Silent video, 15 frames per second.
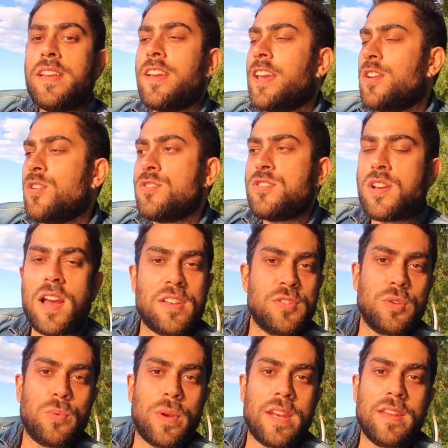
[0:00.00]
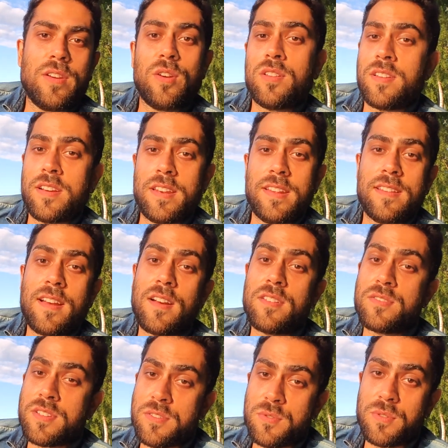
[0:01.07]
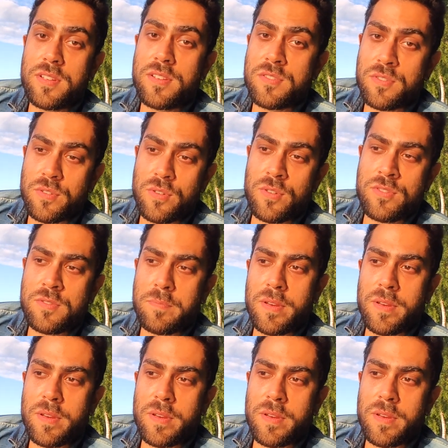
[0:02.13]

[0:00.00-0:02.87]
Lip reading: they cannot charge you 20 or 30,000 Swedish crowns,